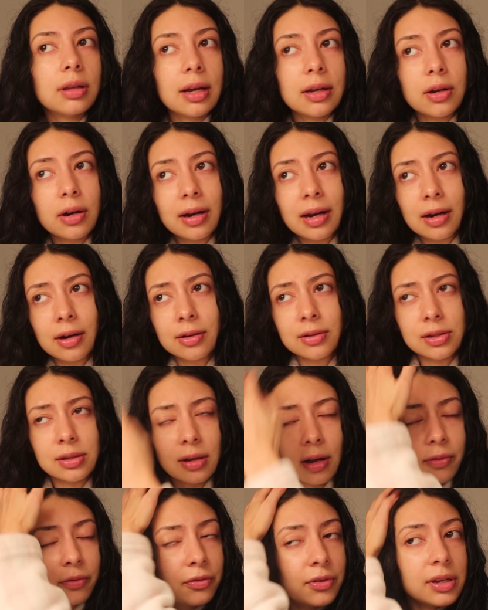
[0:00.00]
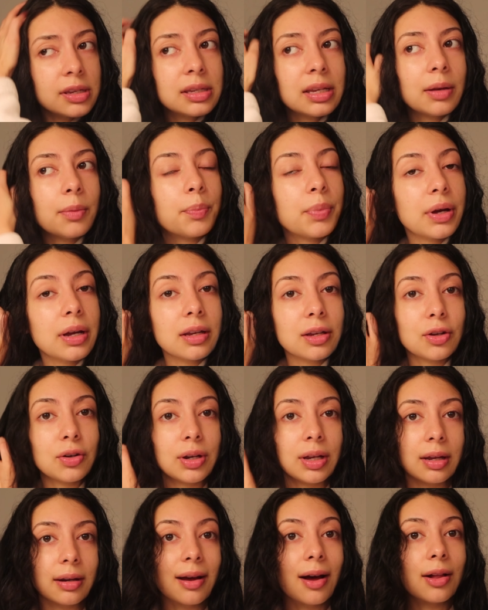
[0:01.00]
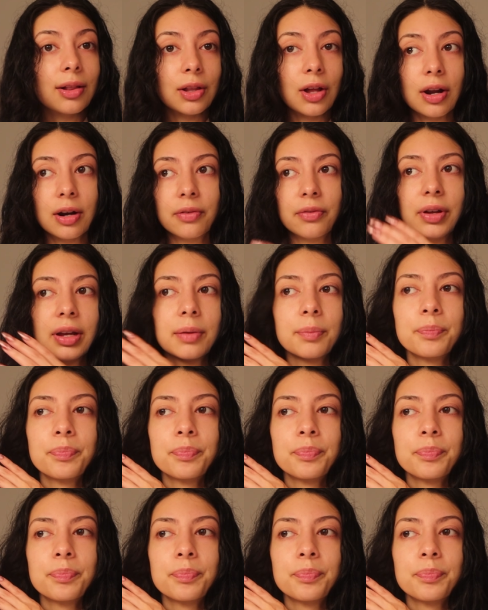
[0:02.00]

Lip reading: that your hair is not frizzy, but you need a lot of it.